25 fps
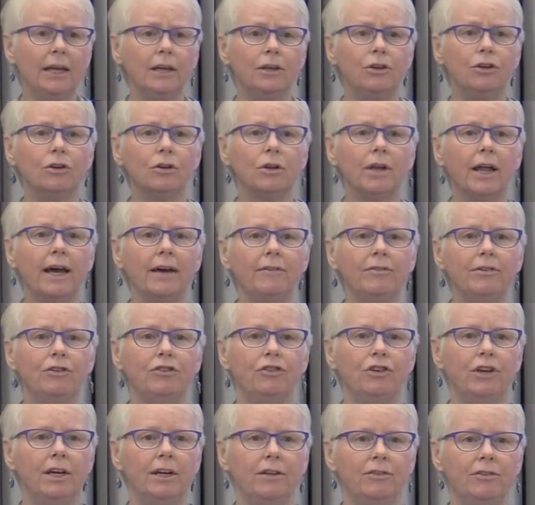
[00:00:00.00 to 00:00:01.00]
You'll have a
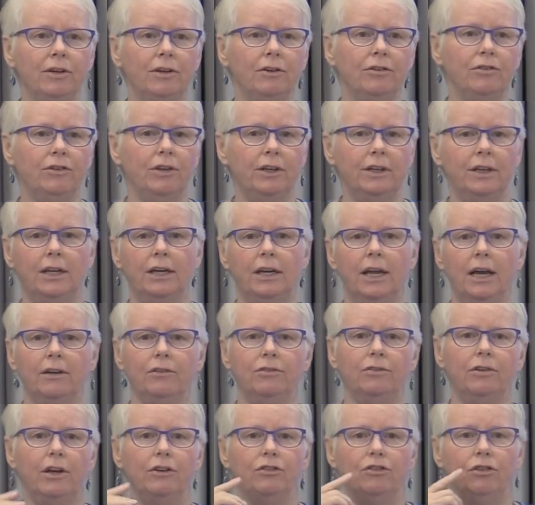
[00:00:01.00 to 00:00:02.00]
chance to understand the
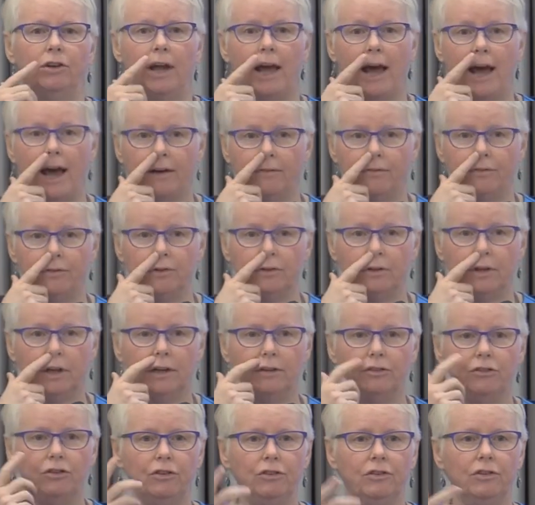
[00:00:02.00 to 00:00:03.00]
next session after
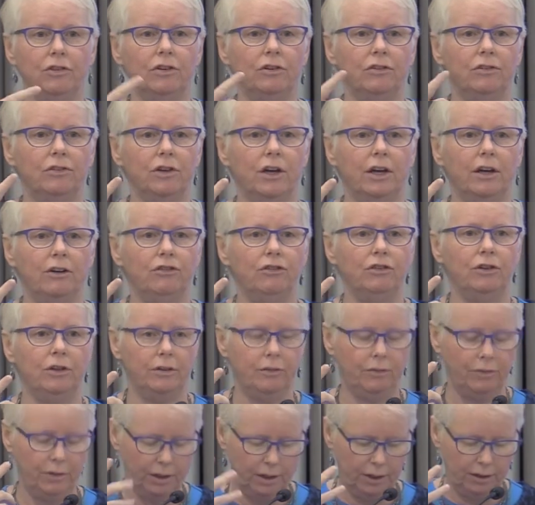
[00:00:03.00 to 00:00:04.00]
lunch is a discussion
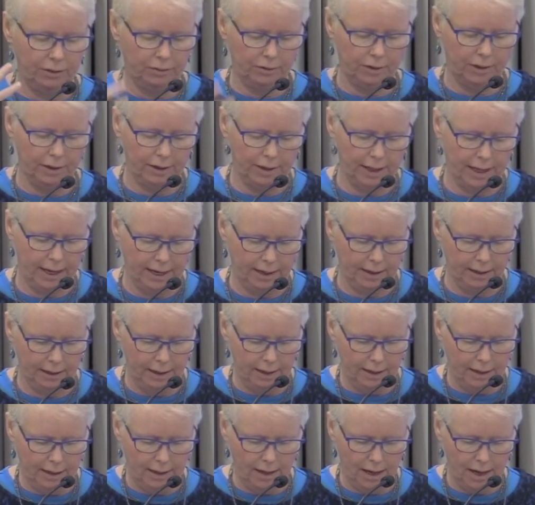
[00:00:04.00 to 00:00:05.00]
of these, and that
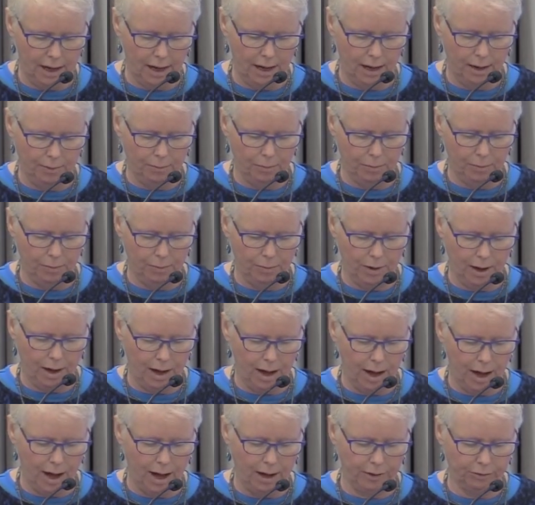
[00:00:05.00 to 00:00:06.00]

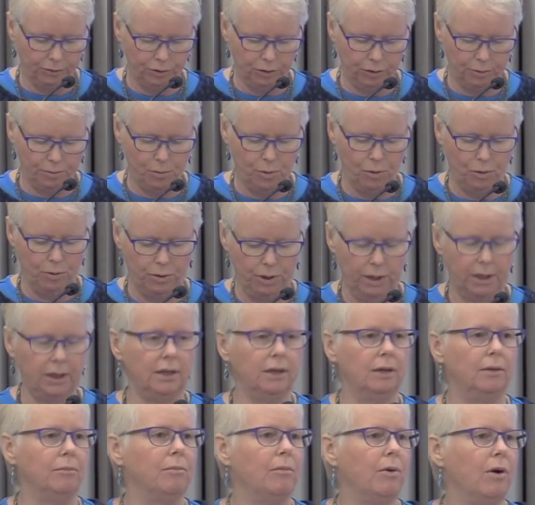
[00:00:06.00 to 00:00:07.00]
Azar,
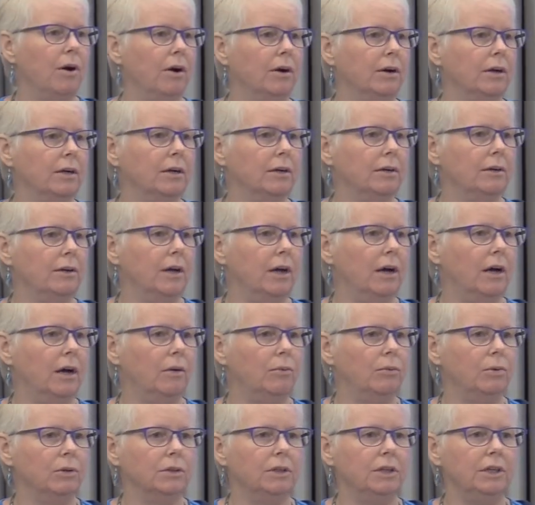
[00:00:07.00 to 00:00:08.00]
Maureen, and Mark
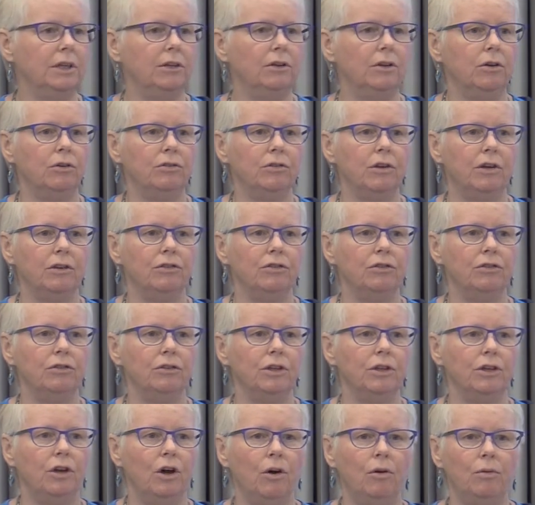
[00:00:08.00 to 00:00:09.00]
will lead those. I
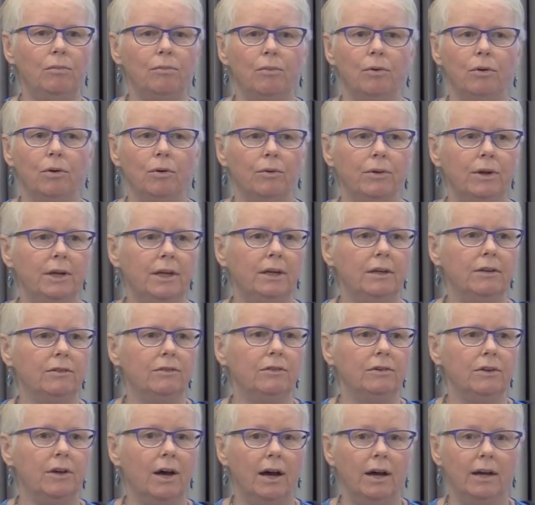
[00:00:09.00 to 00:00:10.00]
certainly hope Maureen
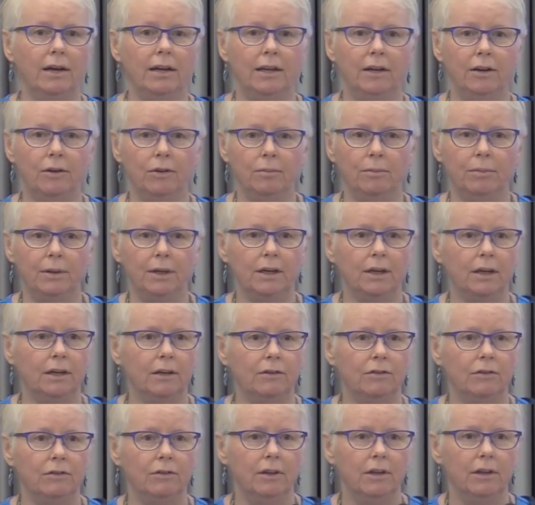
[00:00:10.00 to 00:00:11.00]
is not here
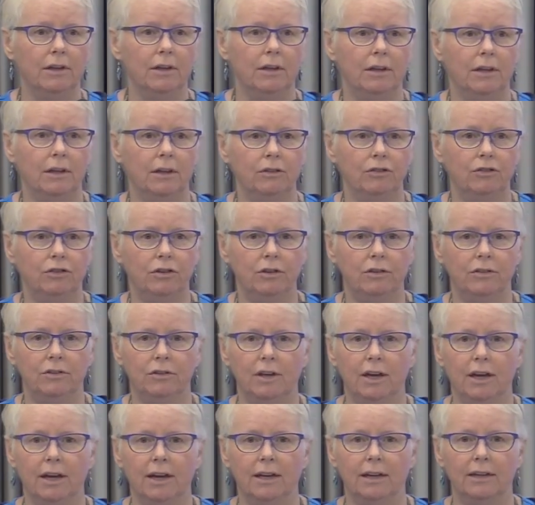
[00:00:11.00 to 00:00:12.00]
because she's
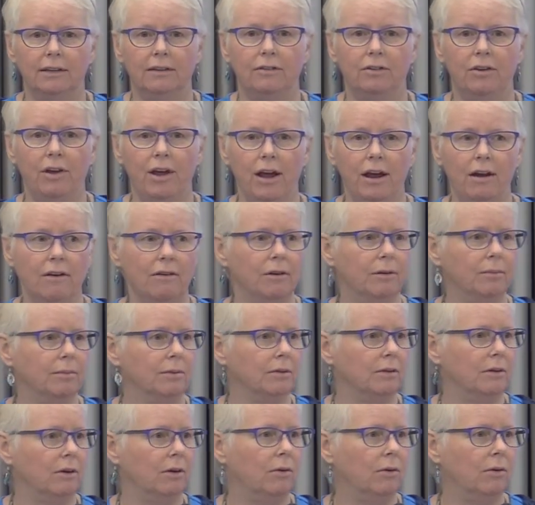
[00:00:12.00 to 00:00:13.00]
got a
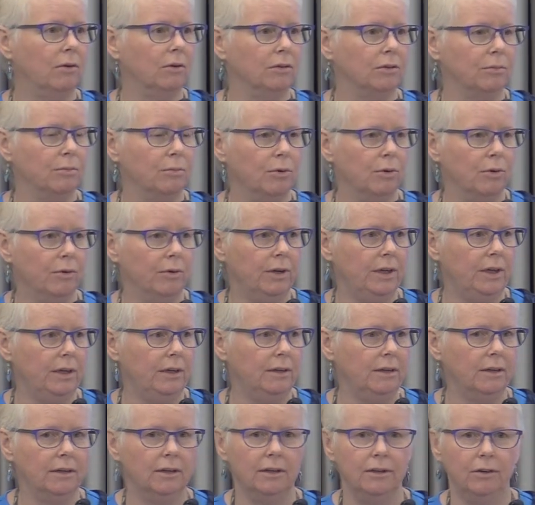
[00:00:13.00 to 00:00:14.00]
terrible cold.
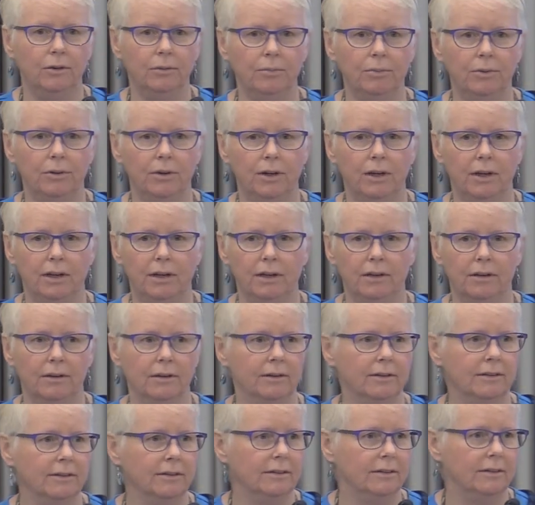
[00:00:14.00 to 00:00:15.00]
Maureen, I hope you're not
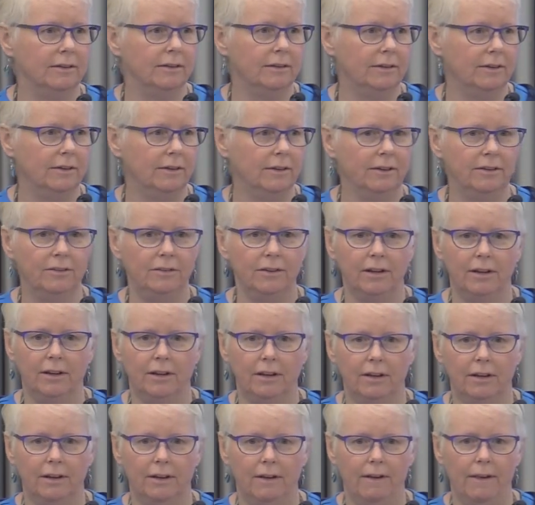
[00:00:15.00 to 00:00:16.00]
here. Guys.
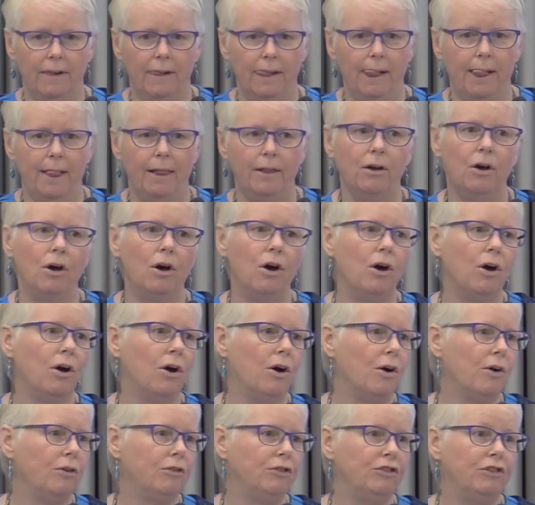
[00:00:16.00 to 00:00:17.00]

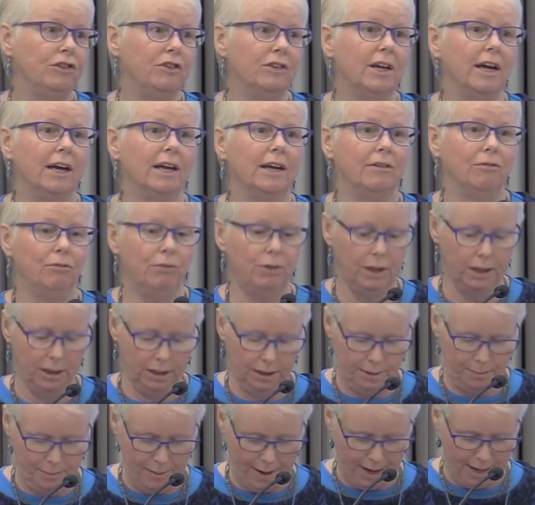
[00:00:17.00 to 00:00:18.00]
Oh, she's got a
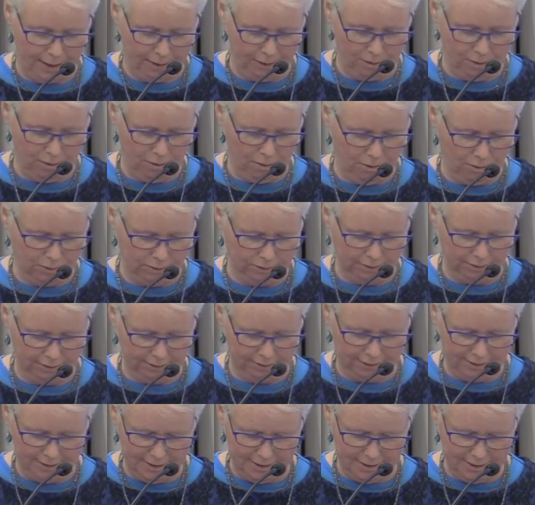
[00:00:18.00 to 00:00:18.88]
really bad cold.